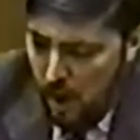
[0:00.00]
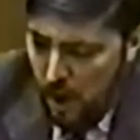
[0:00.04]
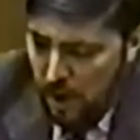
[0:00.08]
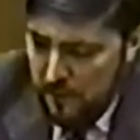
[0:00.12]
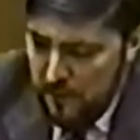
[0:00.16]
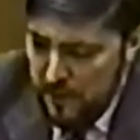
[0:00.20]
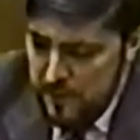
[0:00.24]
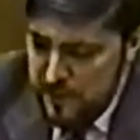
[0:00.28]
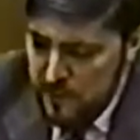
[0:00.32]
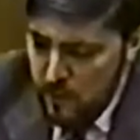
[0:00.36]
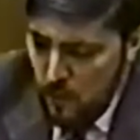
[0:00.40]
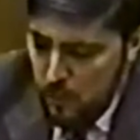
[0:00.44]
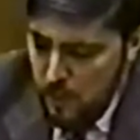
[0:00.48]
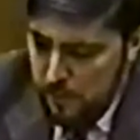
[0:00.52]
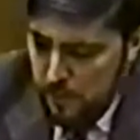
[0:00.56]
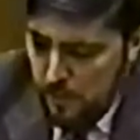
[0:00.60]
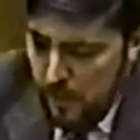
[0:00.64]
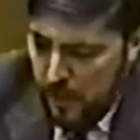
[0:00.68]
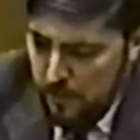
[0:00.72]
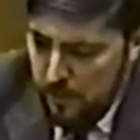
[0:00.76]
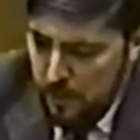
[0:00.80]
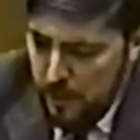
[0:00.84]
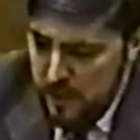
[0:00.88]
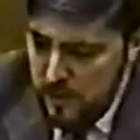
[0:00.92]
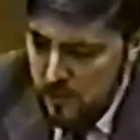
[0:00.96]
office or
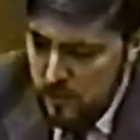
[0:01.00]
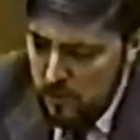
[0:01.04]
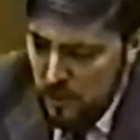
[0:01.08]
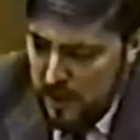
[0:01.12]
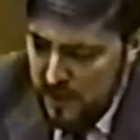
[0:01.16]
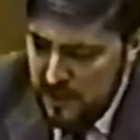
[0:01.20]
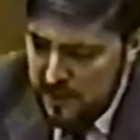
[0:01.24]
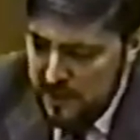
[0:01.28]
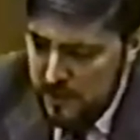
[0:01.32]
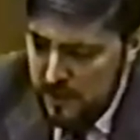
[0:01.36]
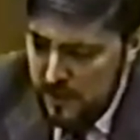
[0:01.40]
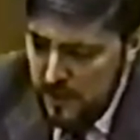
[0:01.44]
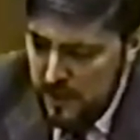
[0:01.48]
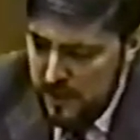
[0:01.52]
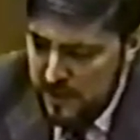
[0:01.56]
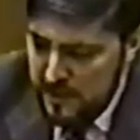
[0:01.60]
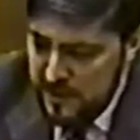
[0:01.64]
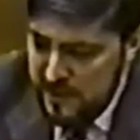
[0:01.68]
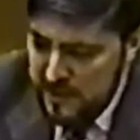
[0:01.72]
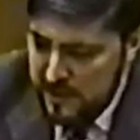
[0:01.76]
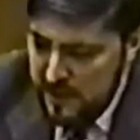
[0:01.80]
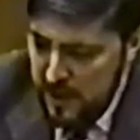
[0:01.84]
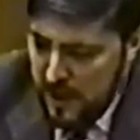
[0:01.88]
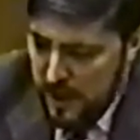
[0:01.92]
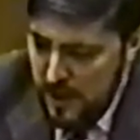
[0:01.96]
public trust in
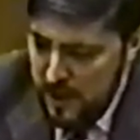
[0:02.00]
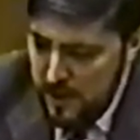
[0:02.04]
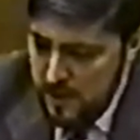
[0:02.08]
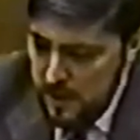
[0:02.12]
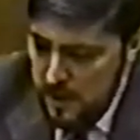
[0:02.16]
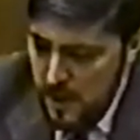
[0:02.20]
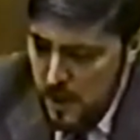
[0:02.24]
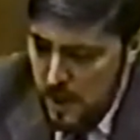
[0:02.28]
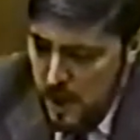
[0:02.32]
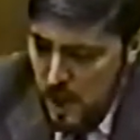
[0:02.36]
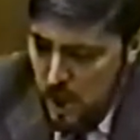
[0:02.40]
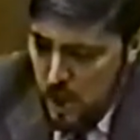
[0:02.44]
this state,